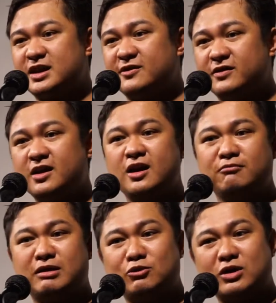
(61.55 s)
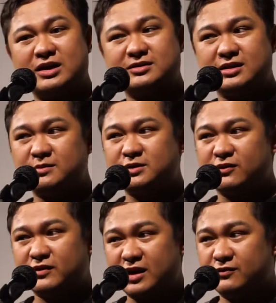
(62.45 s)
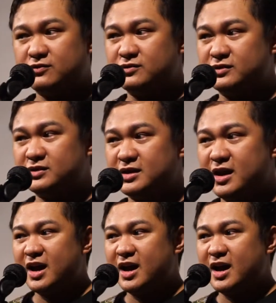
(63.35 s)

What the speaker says: I've memorized names of typhoons.